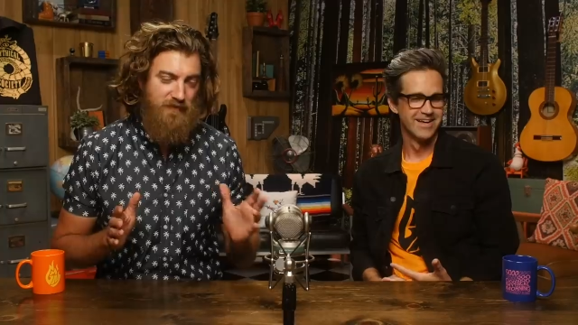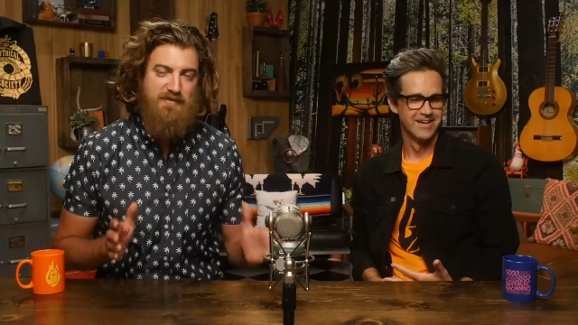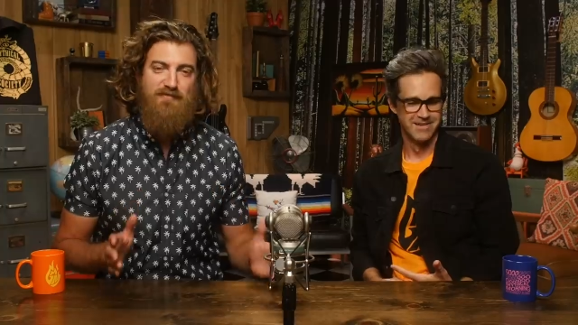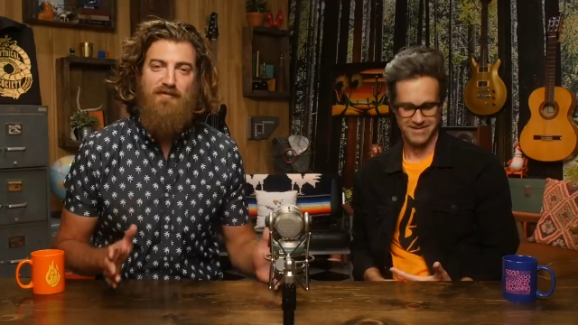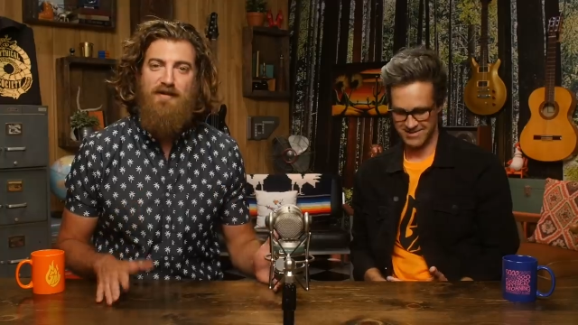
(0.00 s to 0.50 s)

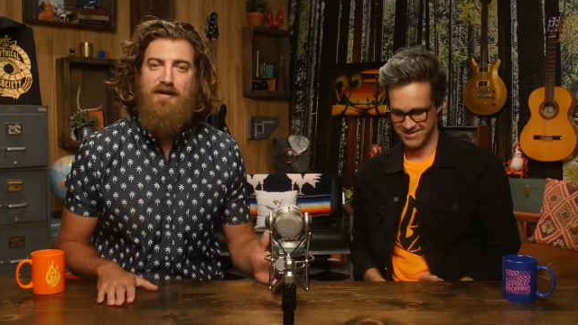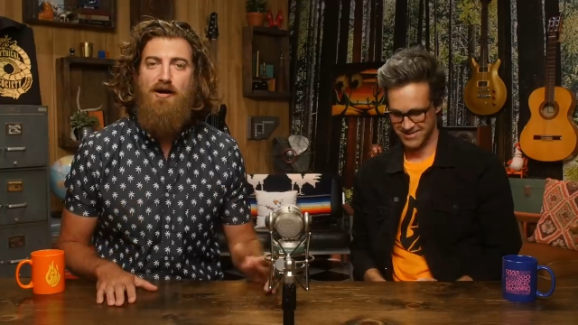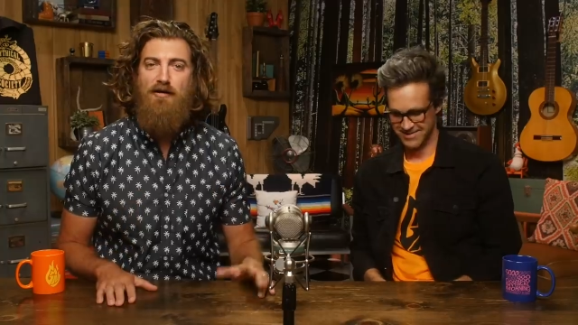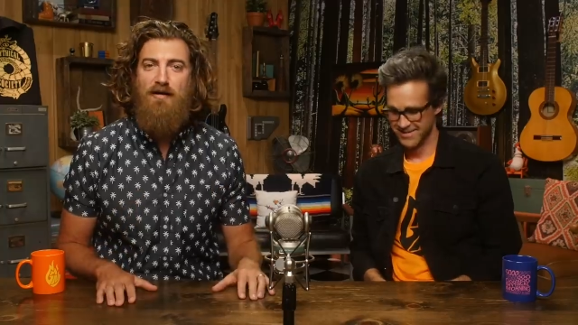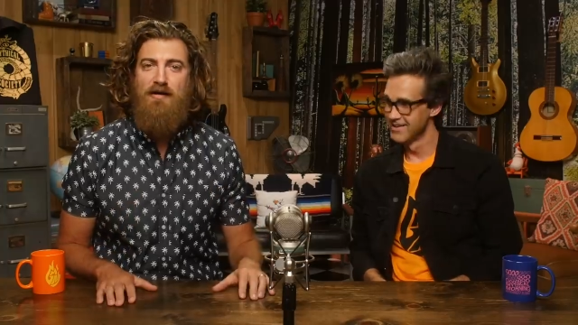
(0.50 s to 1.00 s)
Speaker 1: this is for the
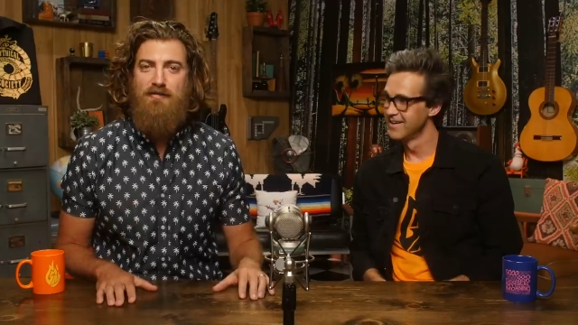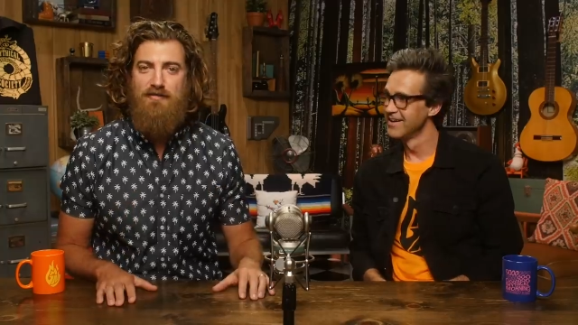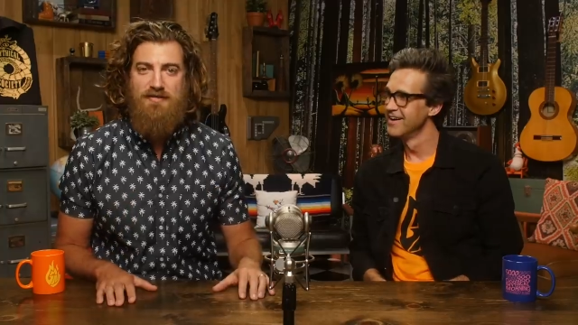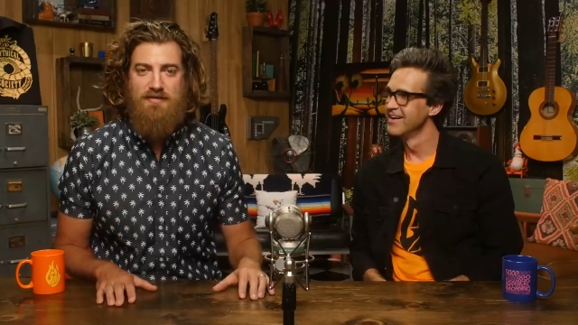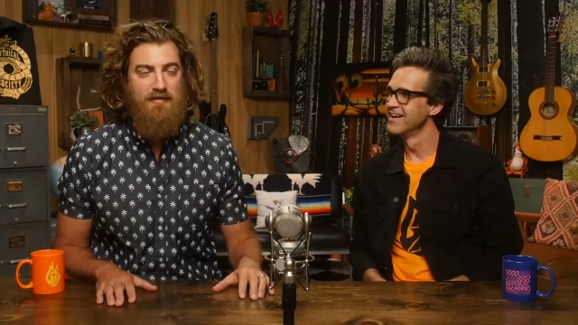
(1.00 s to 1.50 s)
dog
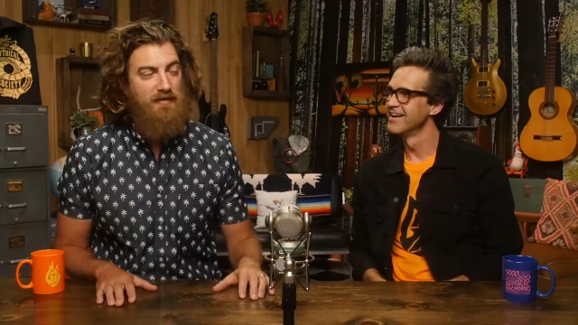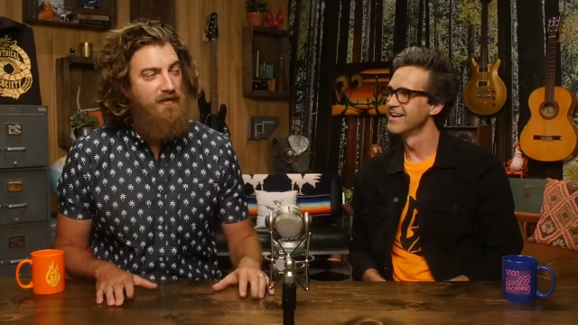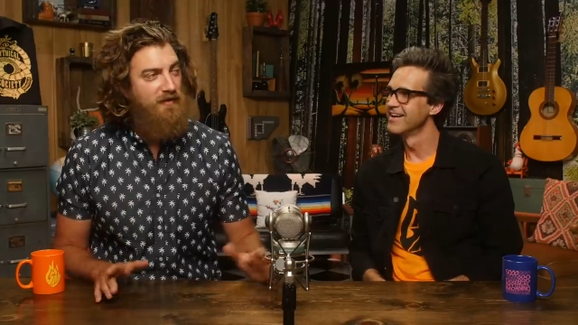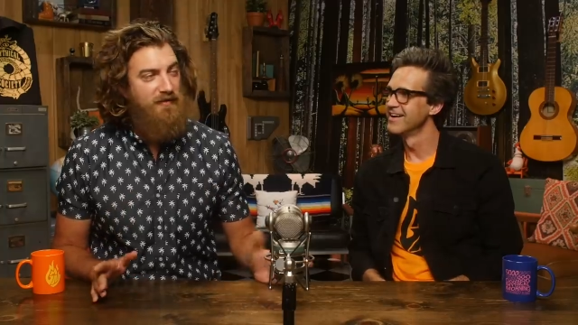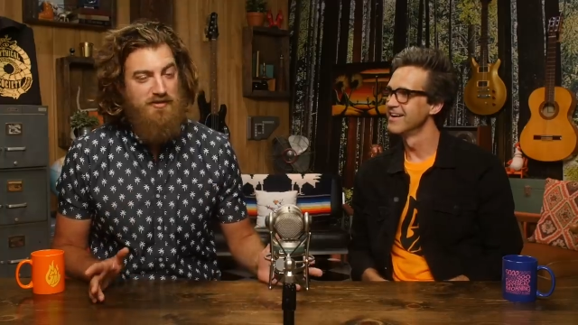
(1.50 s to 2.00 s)
lovers.
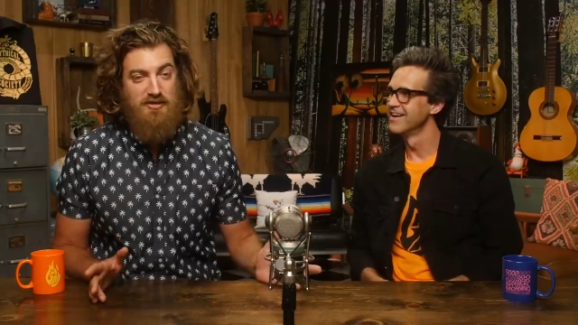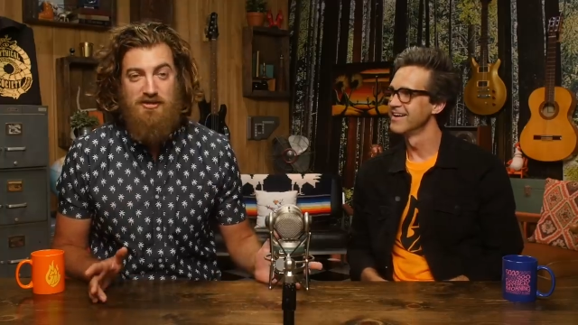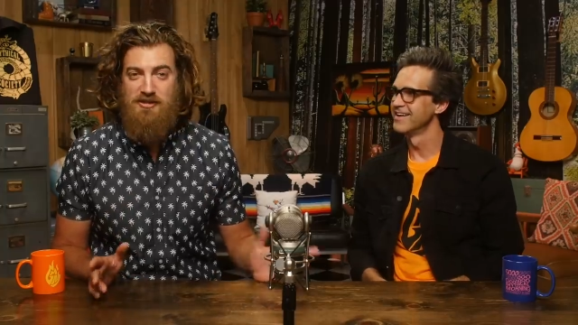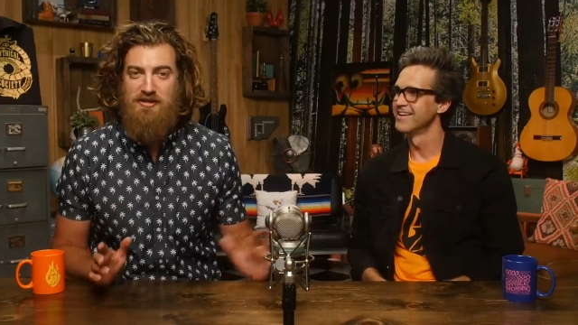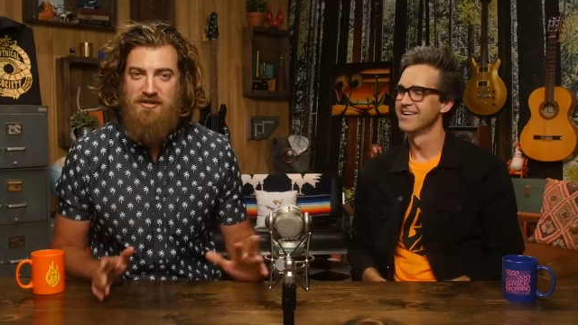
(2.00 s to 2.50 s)
This is
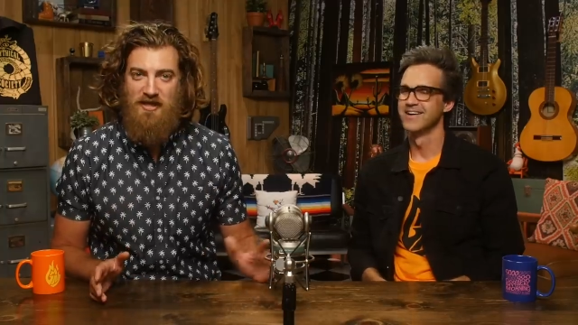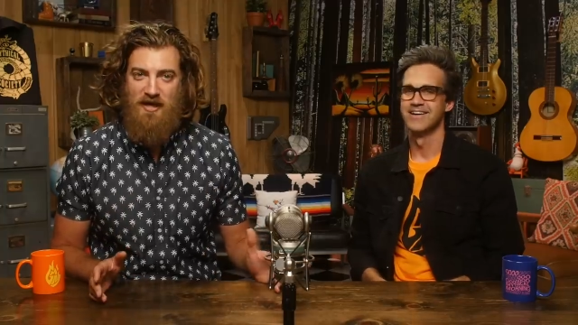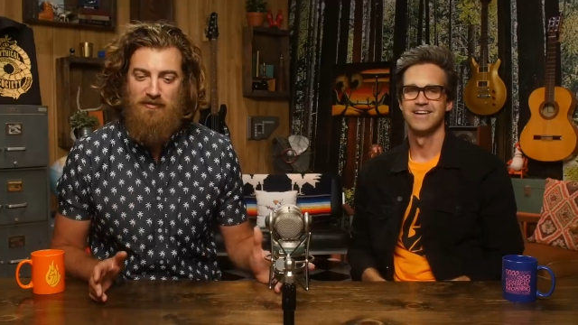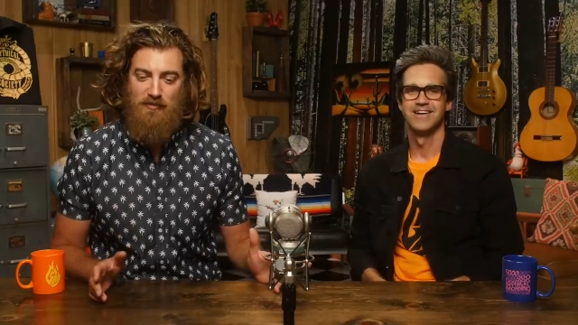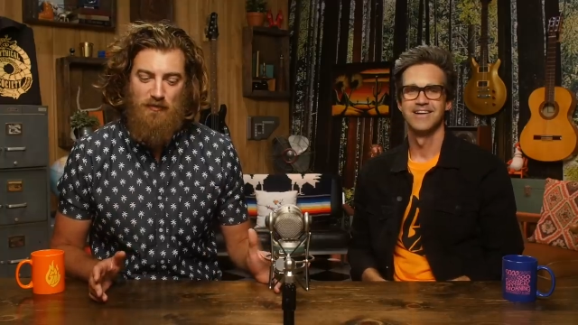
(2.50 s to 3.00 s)
just a
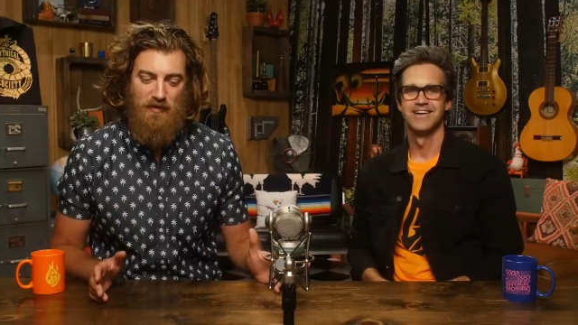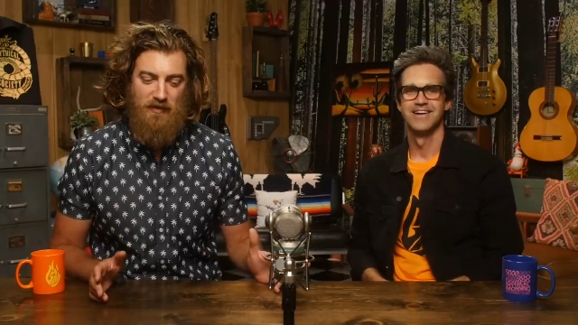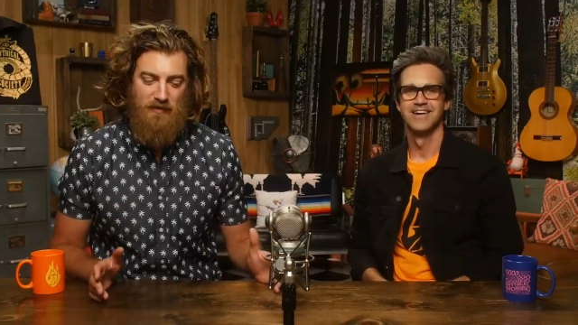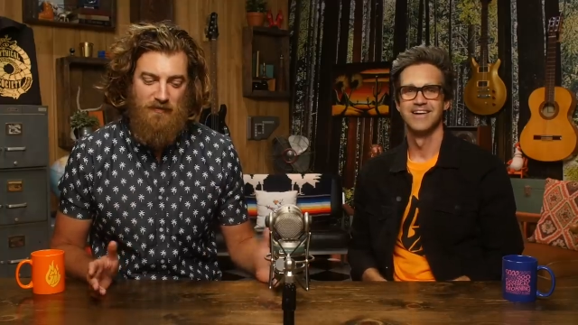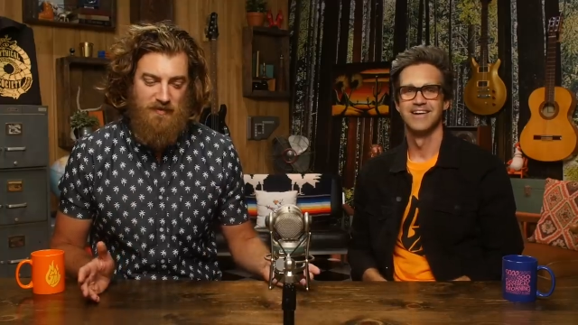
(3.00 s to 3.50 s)
channel
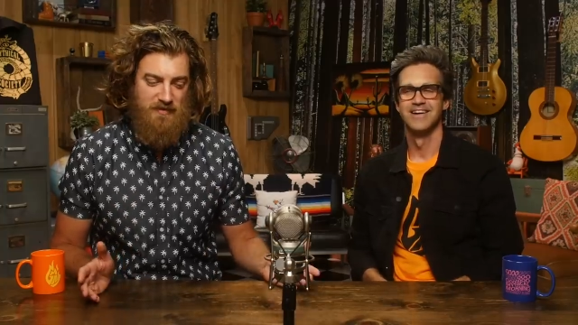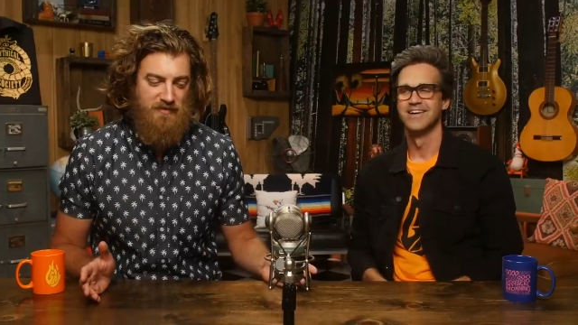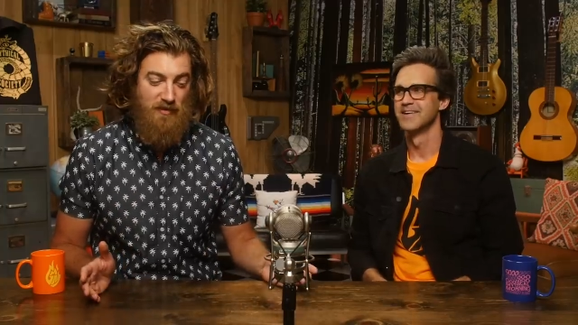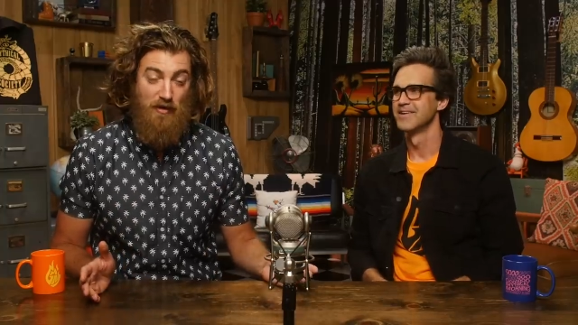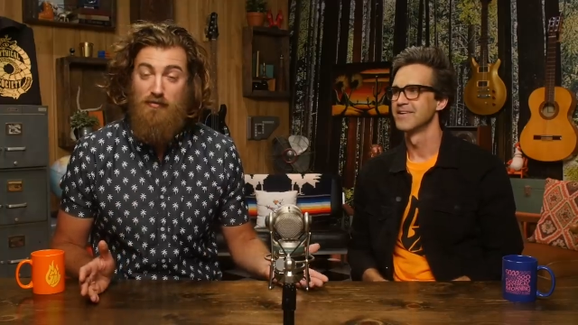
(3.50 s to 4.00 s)
where this
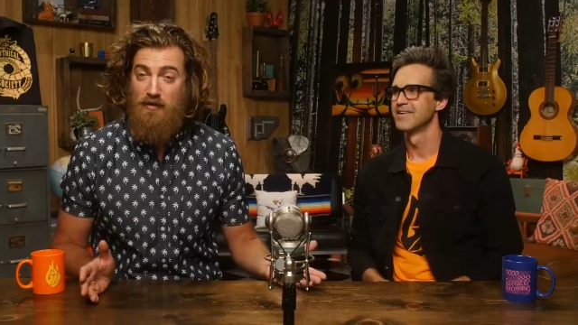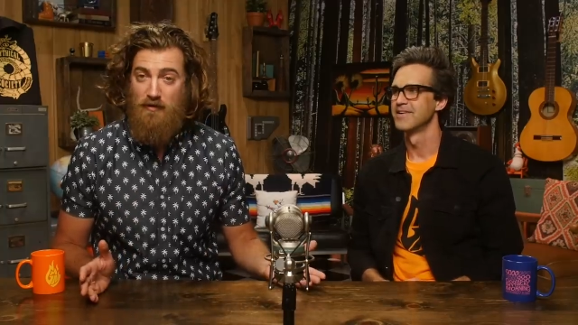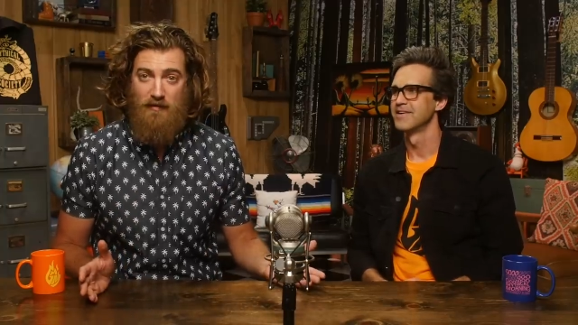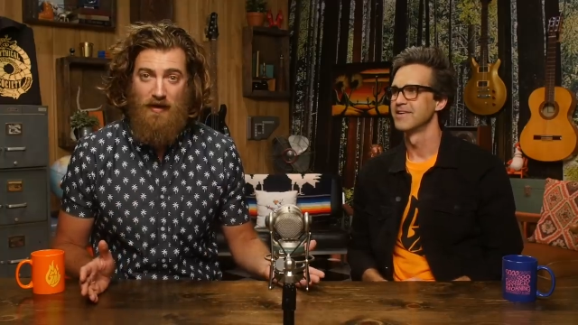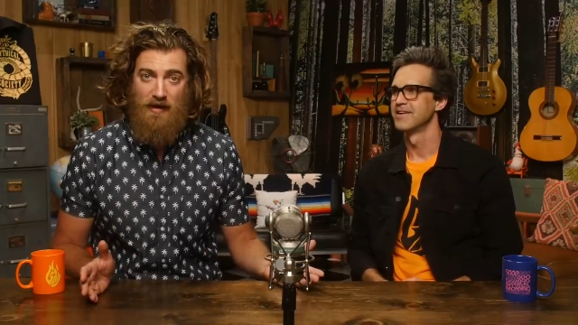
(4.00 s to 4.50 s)

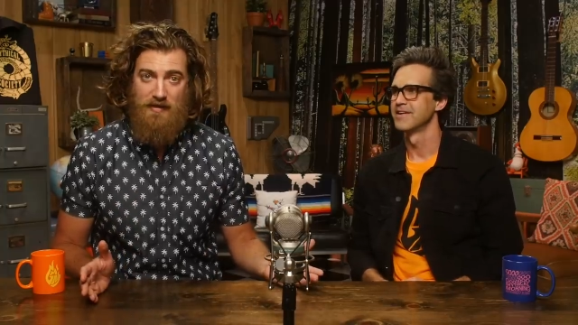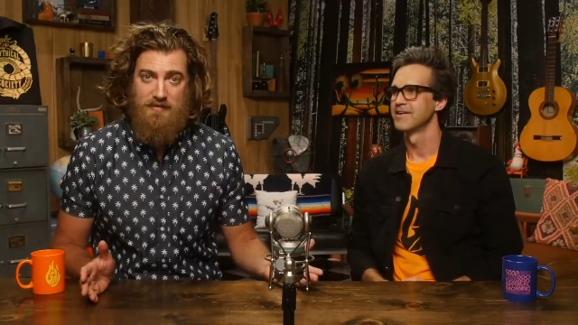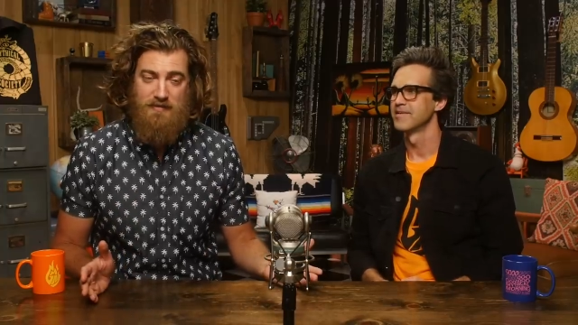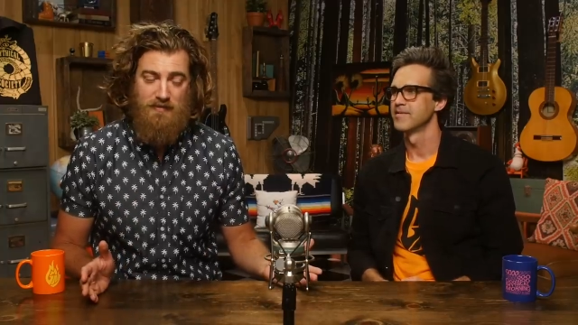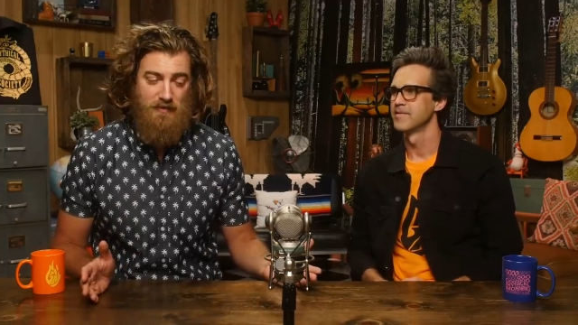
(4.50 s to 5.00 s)
owner
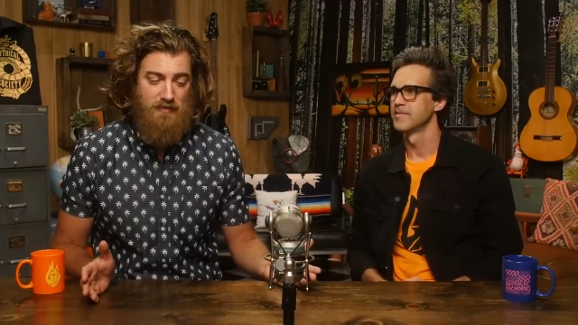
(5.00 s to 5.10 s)
has